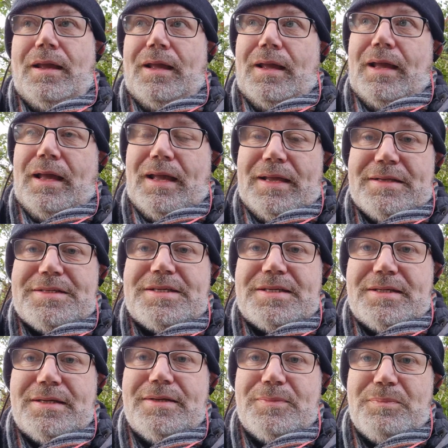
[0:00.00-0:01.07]
it
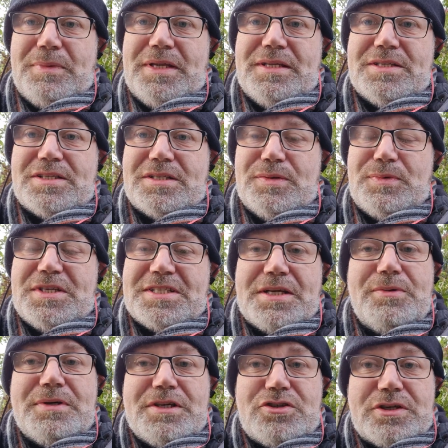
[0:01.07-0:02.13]
means that we
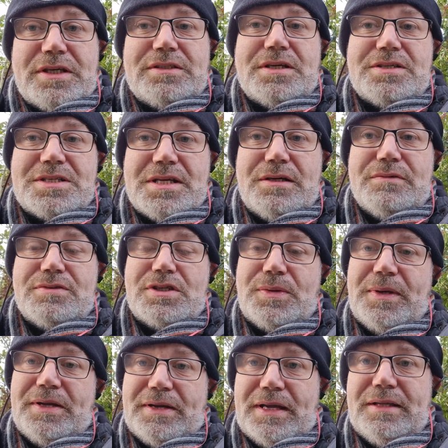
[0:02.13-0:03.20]
still restrict ourselves
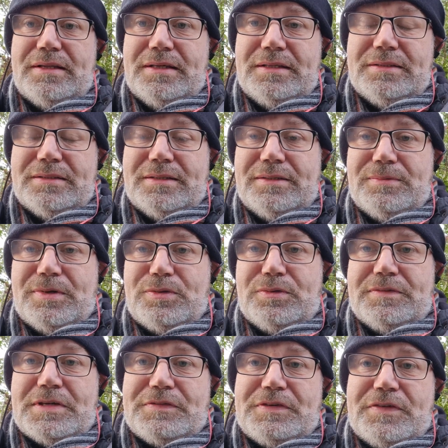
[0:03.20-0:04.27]
quite rightly, and with
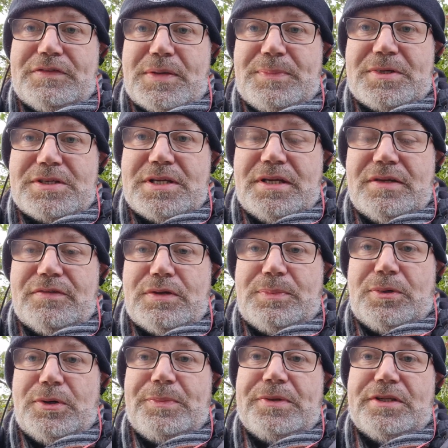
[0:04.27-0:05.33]
over 50% of the
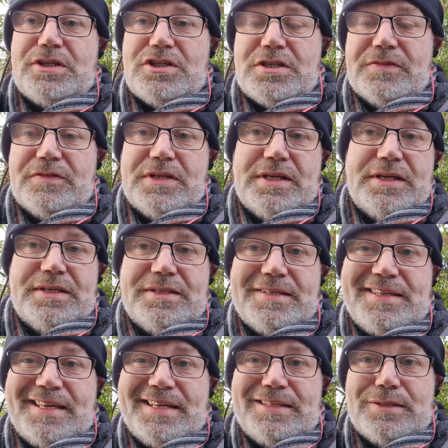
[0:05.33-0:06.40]
population of the
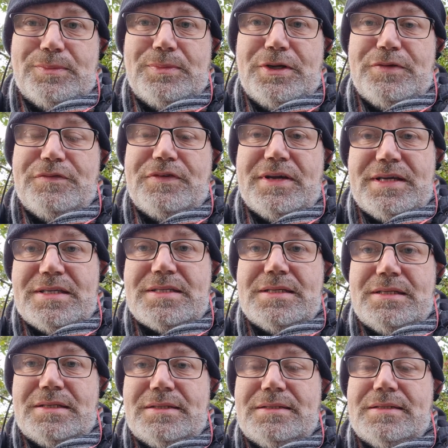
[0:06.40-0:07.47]
United Kingdom now
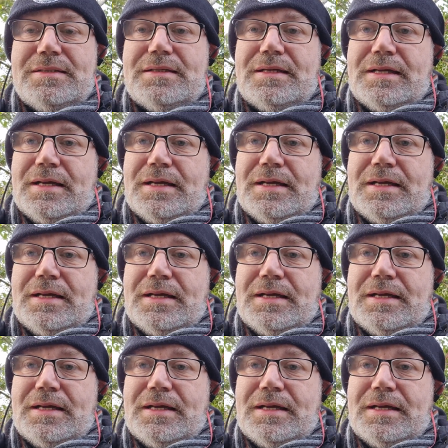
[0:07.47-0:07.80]
vaccinated,